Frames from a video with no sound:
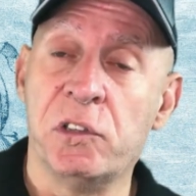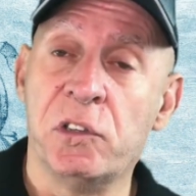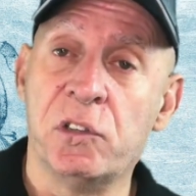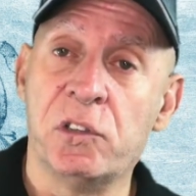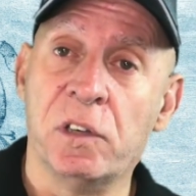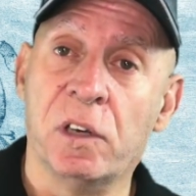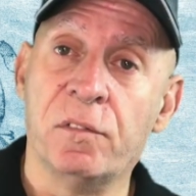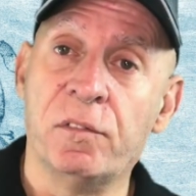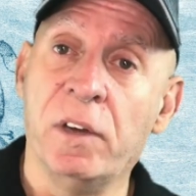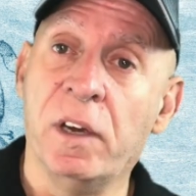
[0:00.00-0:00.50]
and
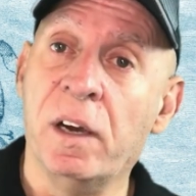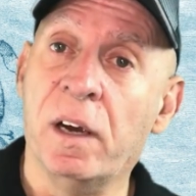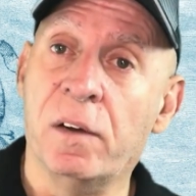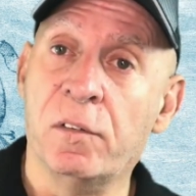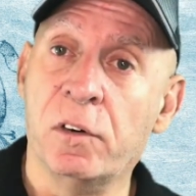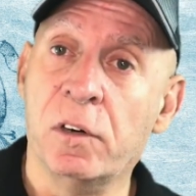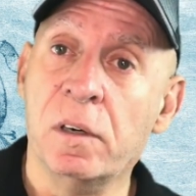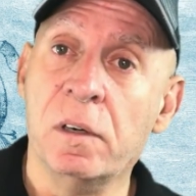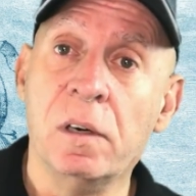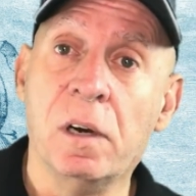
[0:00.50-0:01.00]
see if they
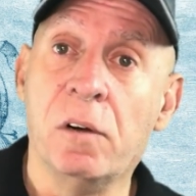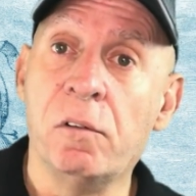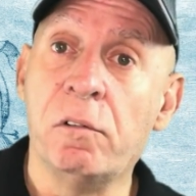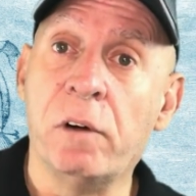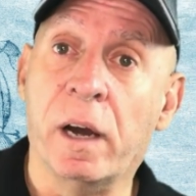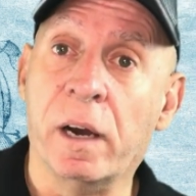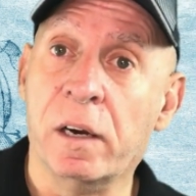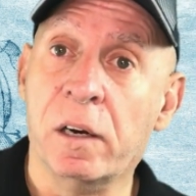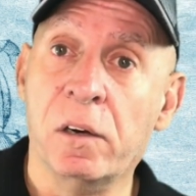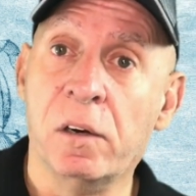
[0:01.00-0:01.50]
have a
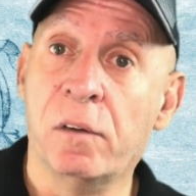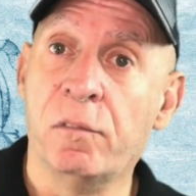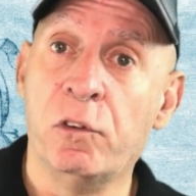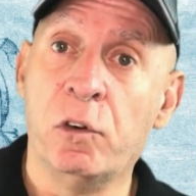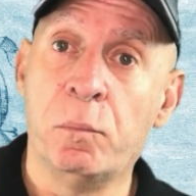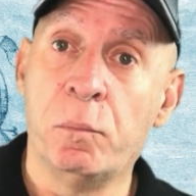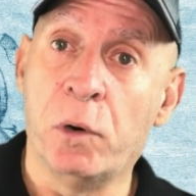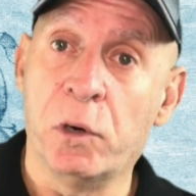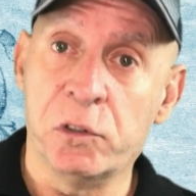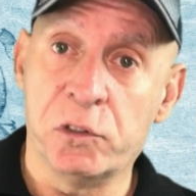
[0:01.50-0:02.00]
record of
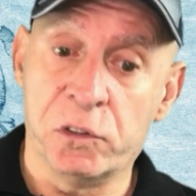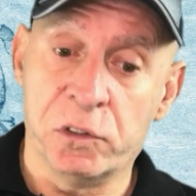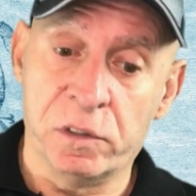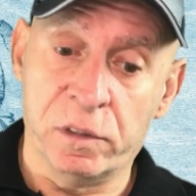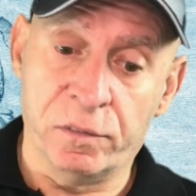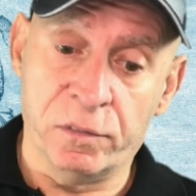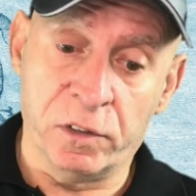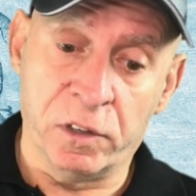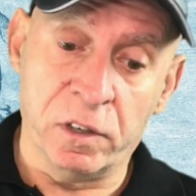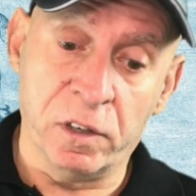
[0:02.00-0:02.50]
your birth
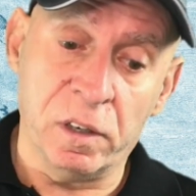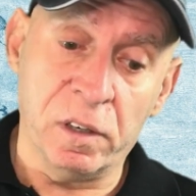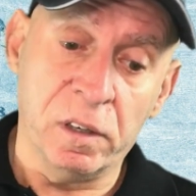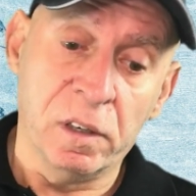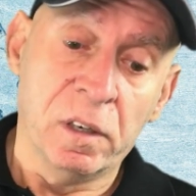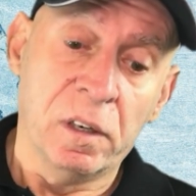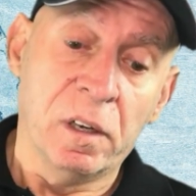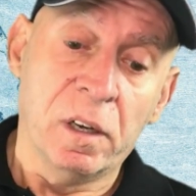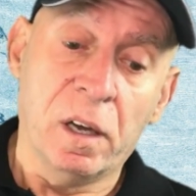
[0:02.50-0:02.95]
certificate.